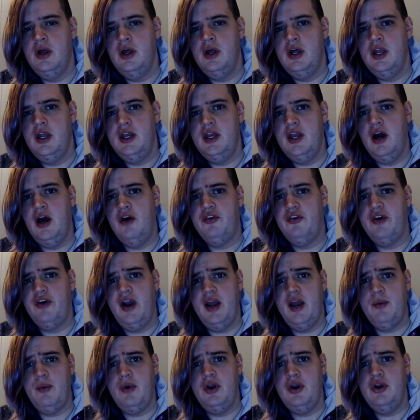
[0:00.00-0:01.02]
Now, for
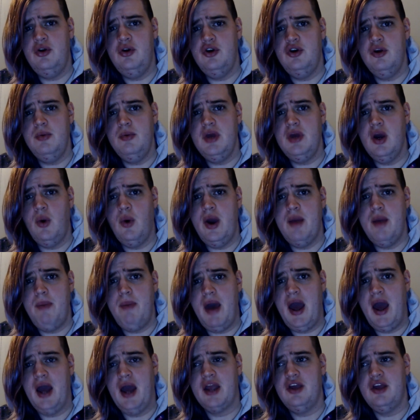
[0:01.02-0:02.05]
anyone who knew me a way
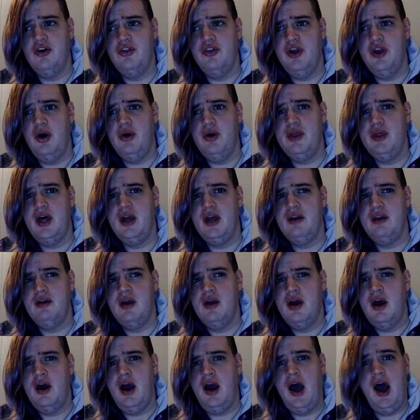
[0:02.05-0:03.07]
back, you'll know that
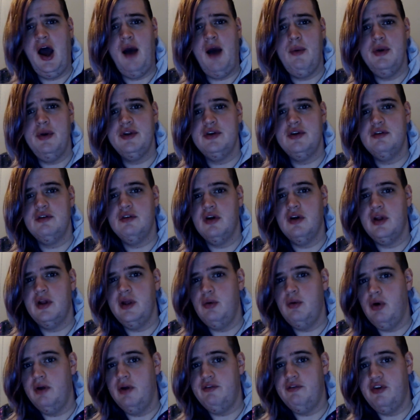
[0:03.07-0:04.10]
I wasn't really
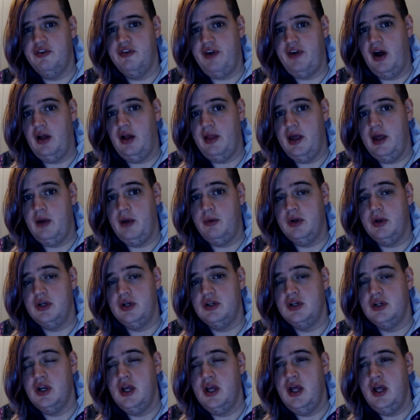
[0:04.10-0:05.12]
one for foul
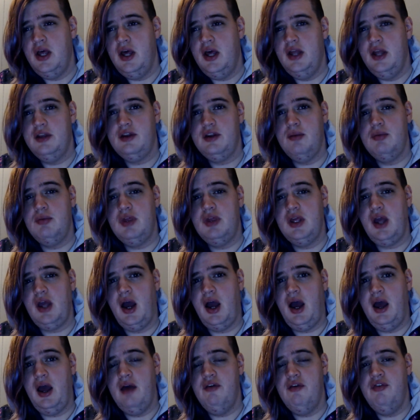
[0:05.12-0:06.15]
language. It's something
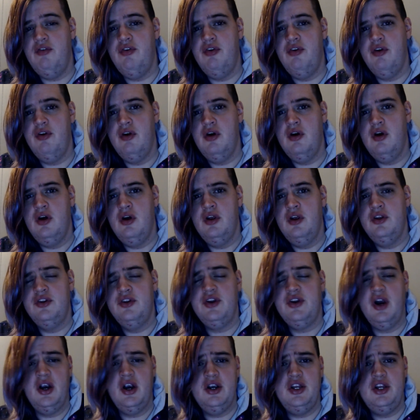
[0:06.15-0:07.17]
I've
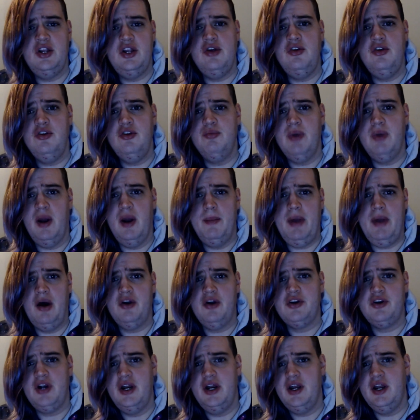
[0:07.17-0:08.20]
started to use, but I'm now
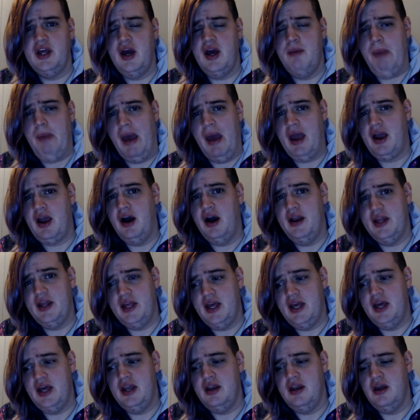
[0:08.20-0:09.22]
trying to cut back on
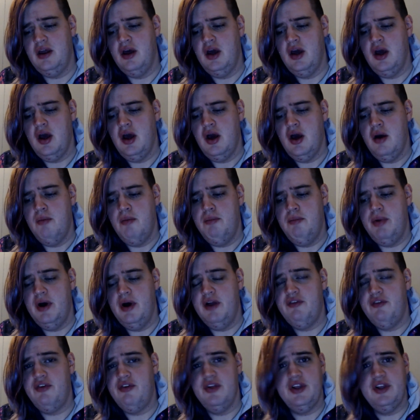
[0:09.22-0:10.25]
again.
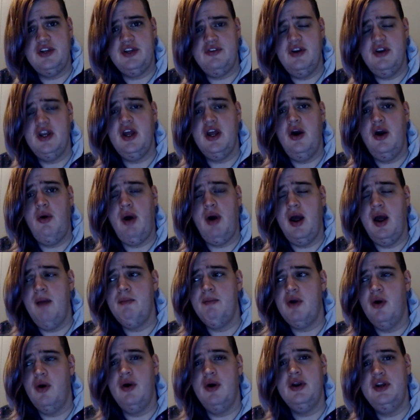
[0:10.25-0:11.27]
But for this video, I'm
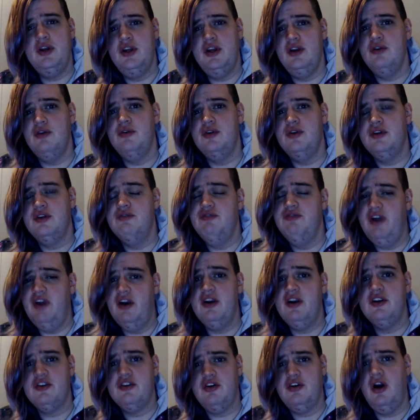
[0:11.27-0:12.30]
going to use some
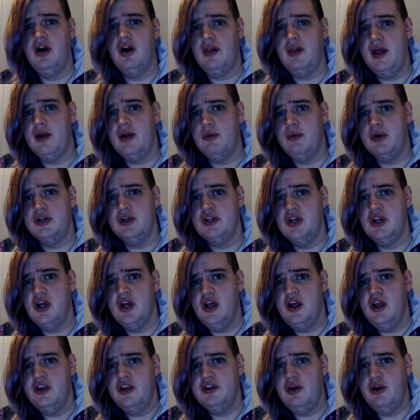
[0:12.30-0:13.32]
very strong language.
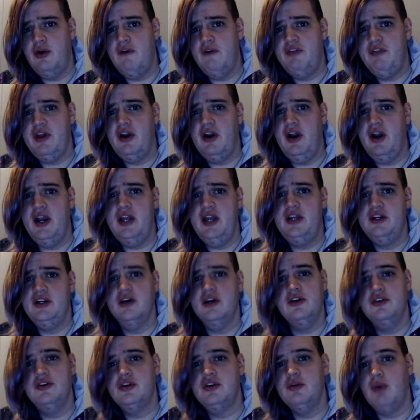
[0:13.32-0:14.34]
So if there are any
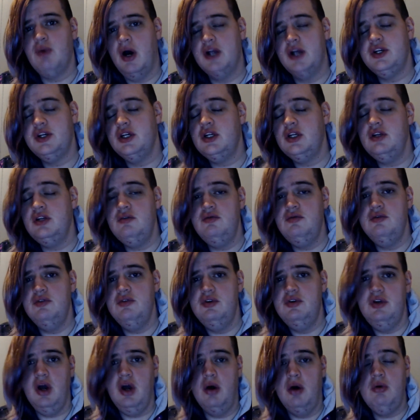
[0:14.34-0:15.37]
children watching,
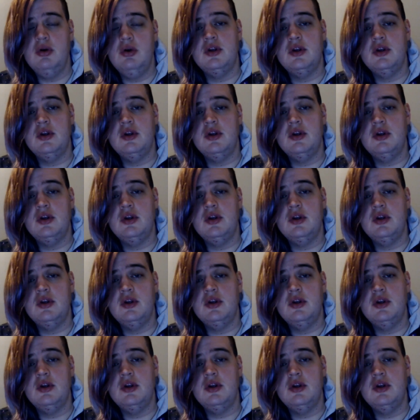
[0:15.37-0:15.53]
don't.